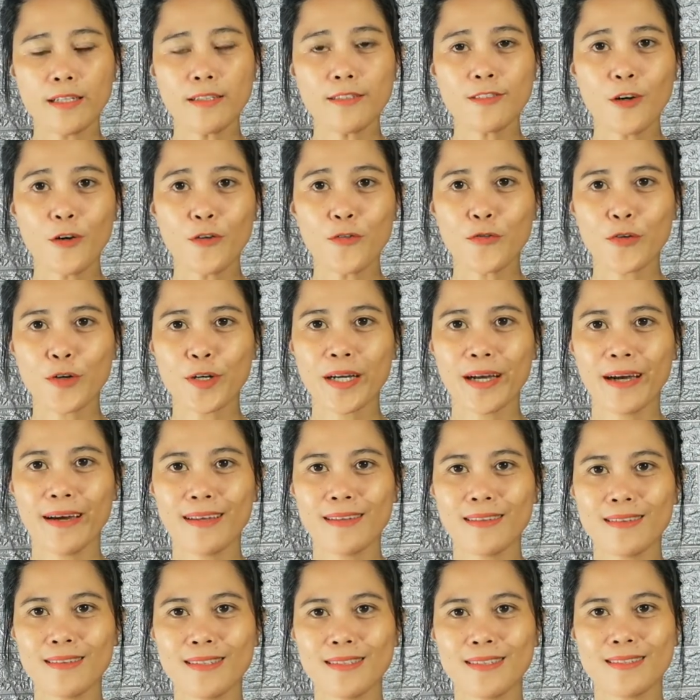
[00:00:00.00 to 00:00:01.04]
don't
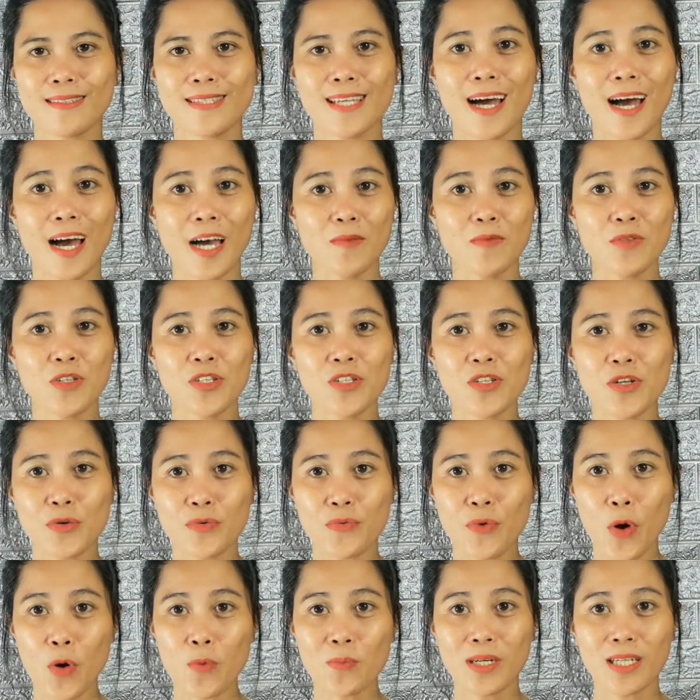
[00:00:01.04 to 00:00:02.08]
forget the Times New
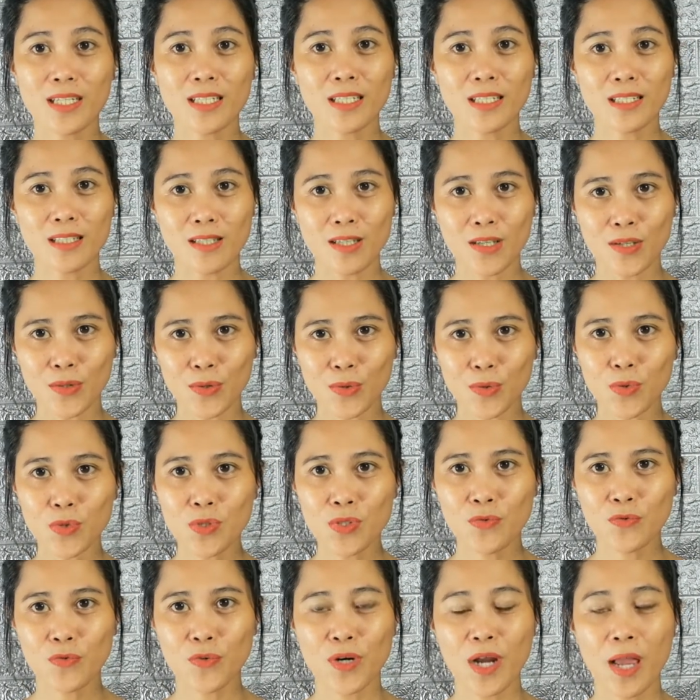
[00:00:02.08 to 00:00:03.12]
Roman is
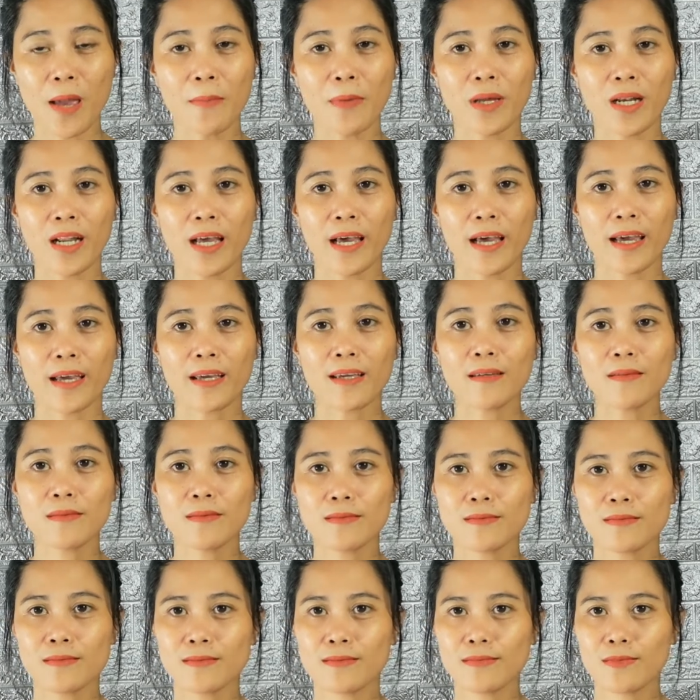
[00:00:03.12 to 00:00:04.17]
used for MLA,
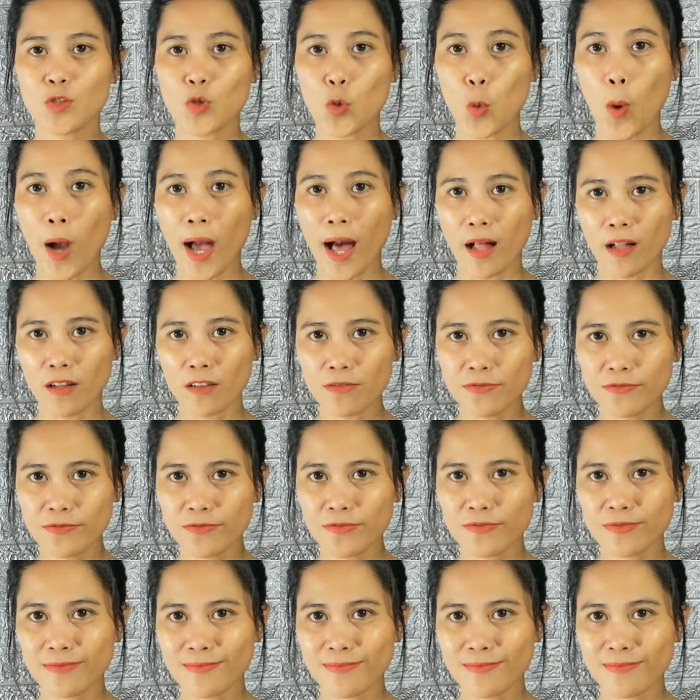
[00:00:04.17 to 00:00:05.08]
12.